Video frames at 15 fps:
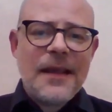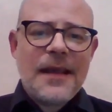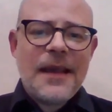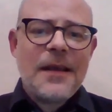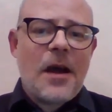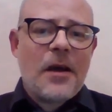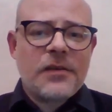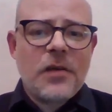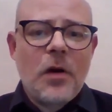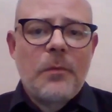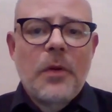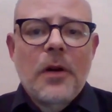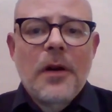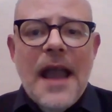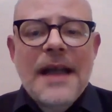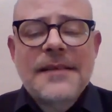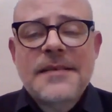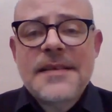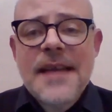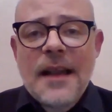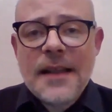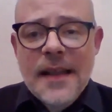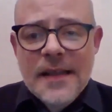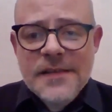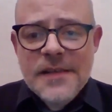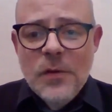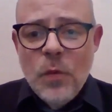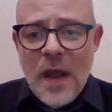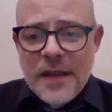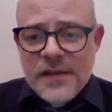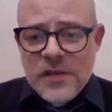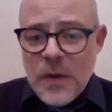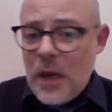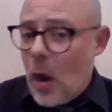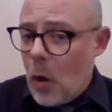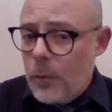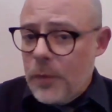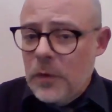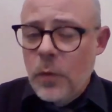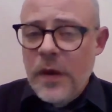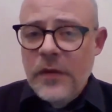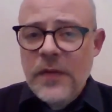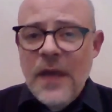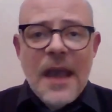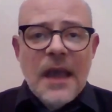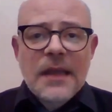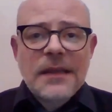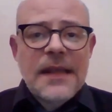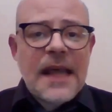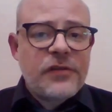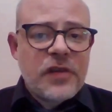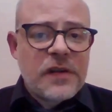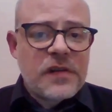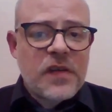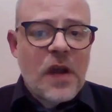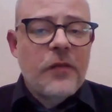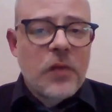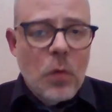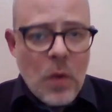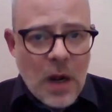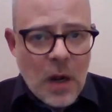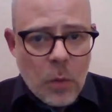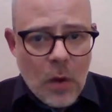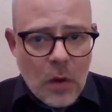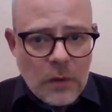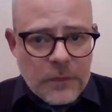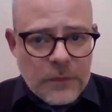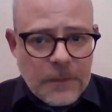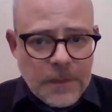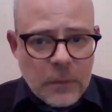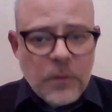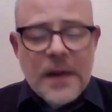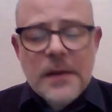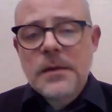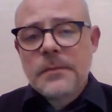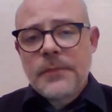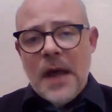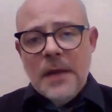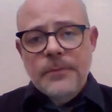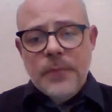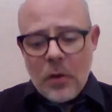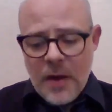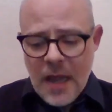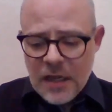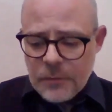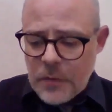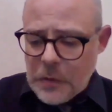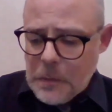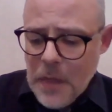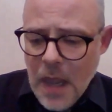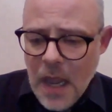In October, at Taliesin West, we open with Legends of the Werewolf, written by Bo Heckman.